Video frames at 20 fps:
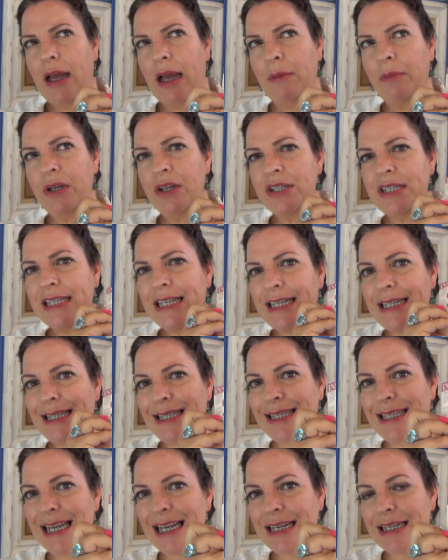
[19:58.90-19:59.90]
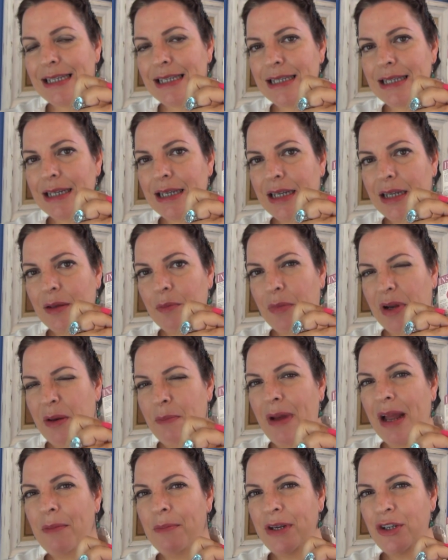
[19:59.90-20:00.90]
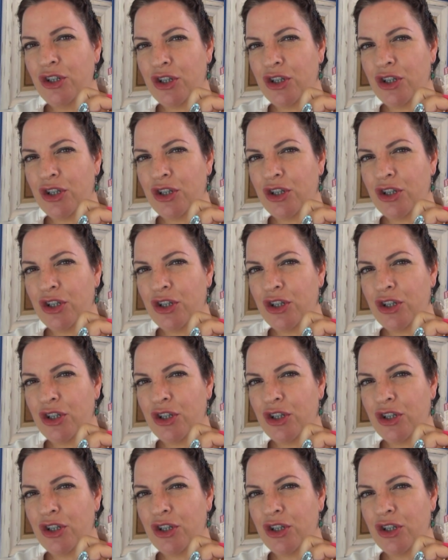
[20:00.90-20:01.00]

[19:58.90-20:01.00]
I'm gonna say six, but it might be